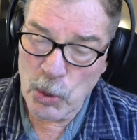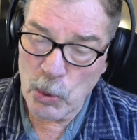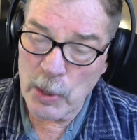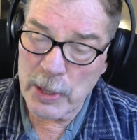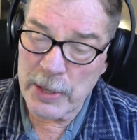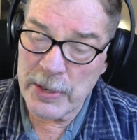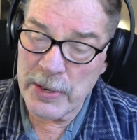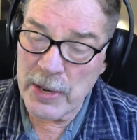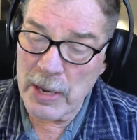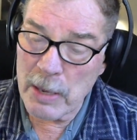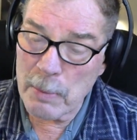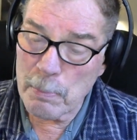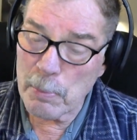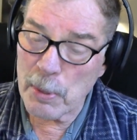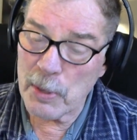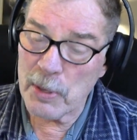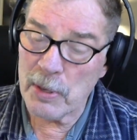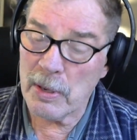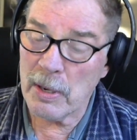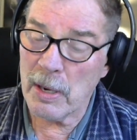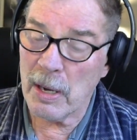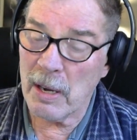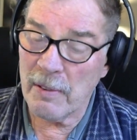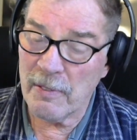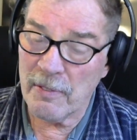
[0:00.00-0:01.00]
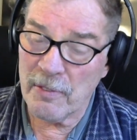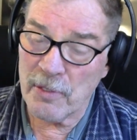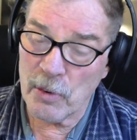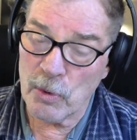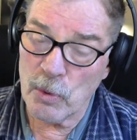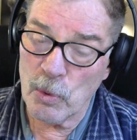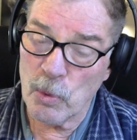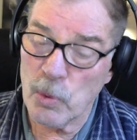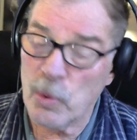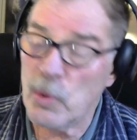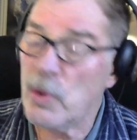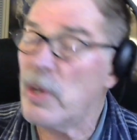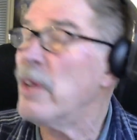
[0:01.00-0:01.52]
a number of
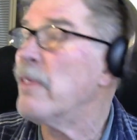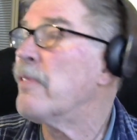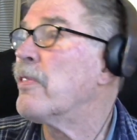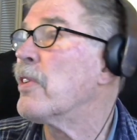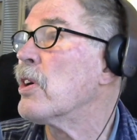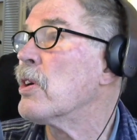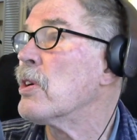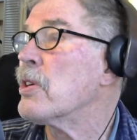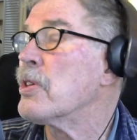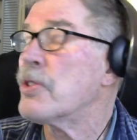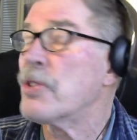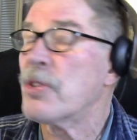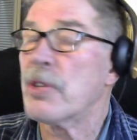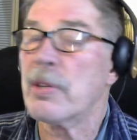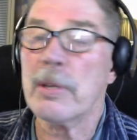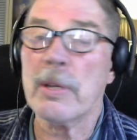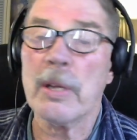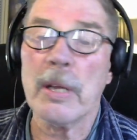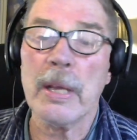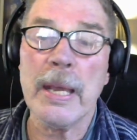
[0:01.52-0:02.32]
rivers